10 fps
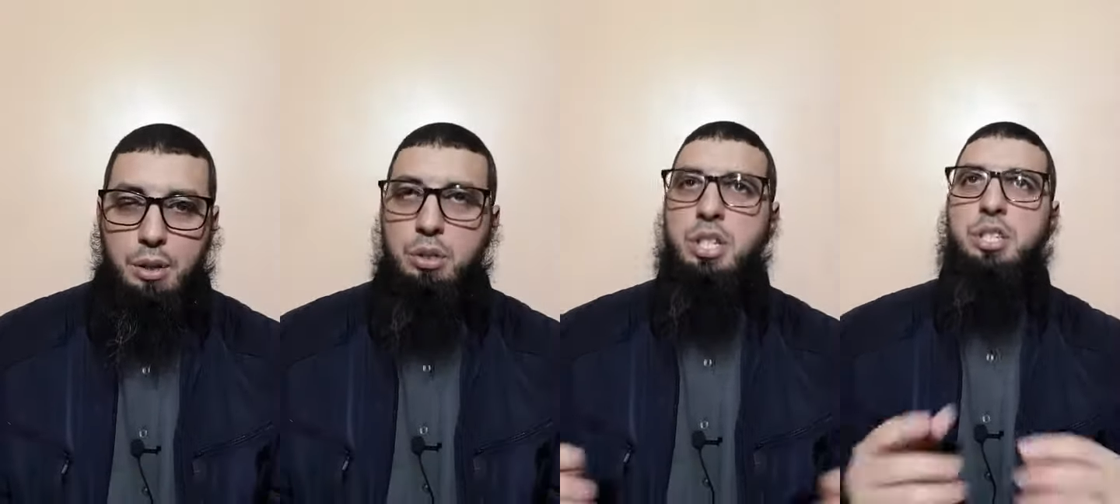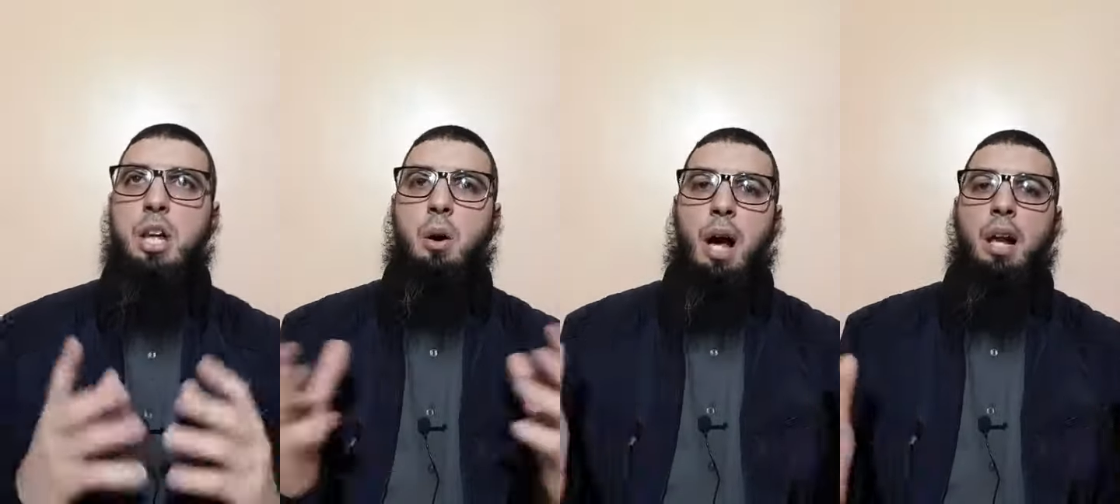You just
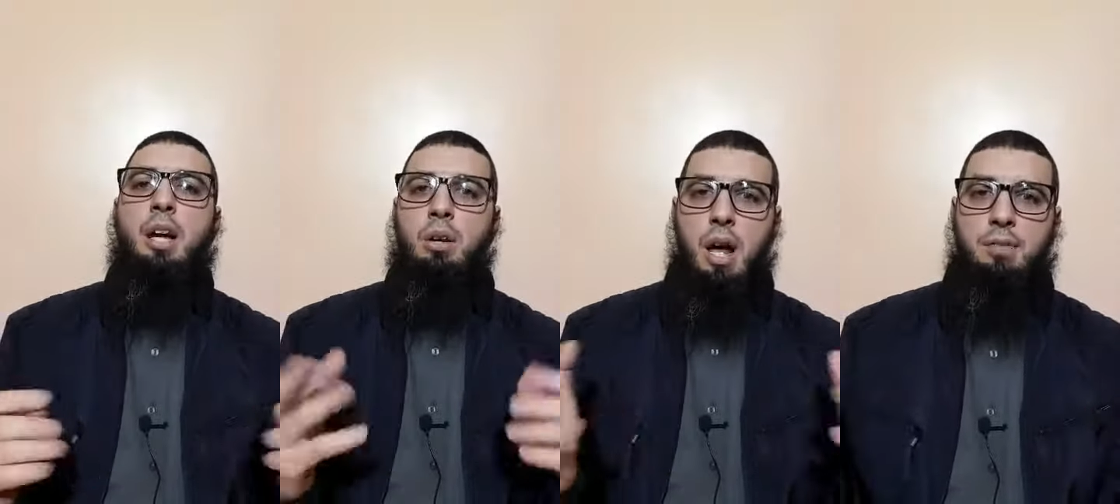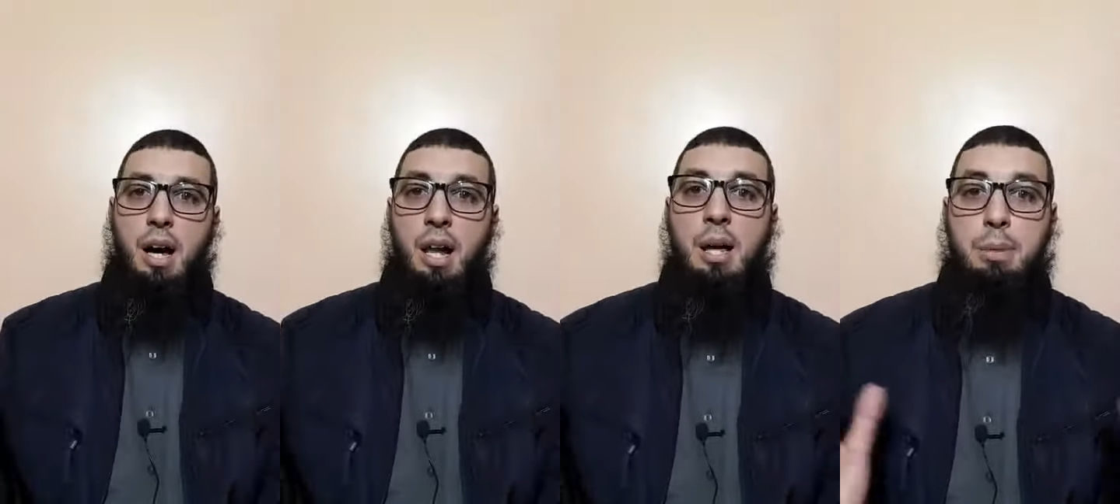know Allah, you love
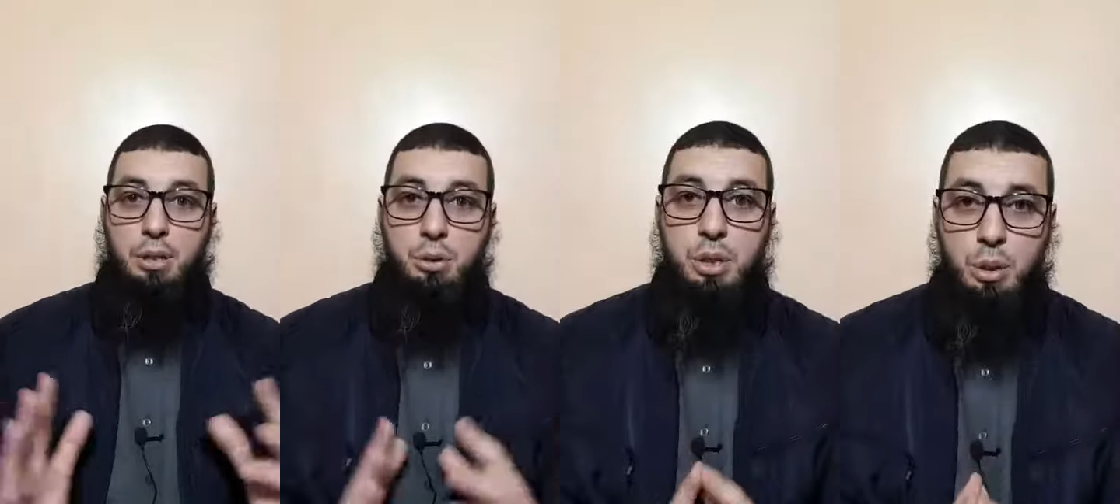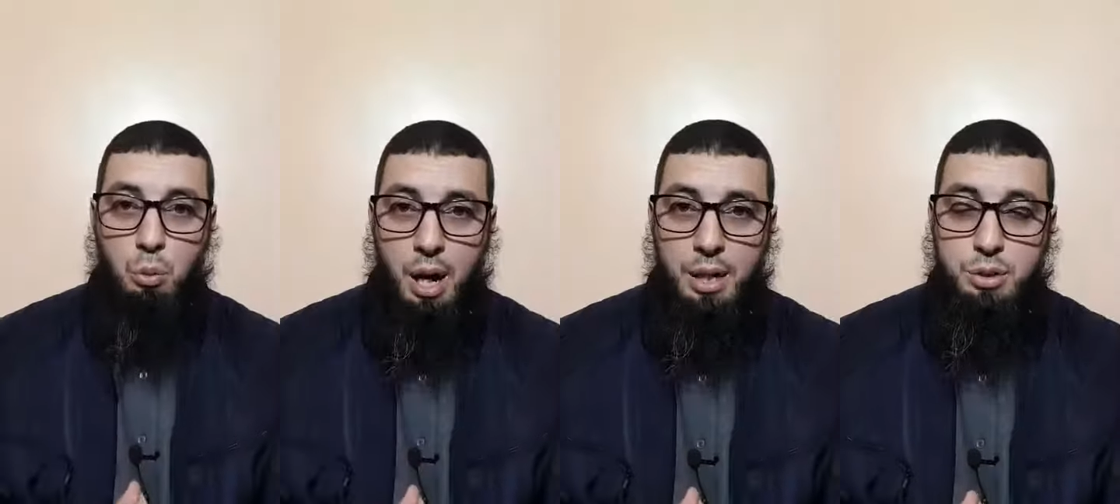Allah, but you need
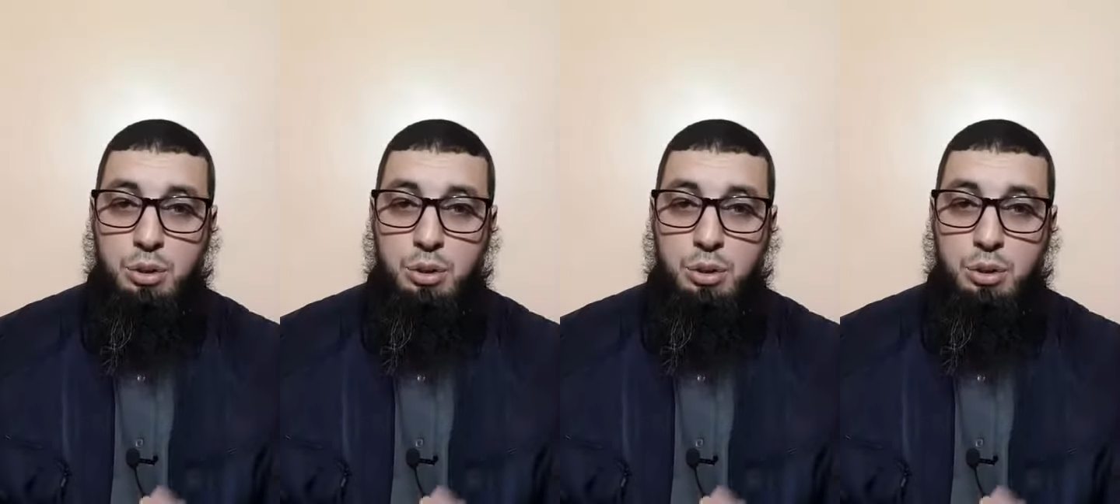what?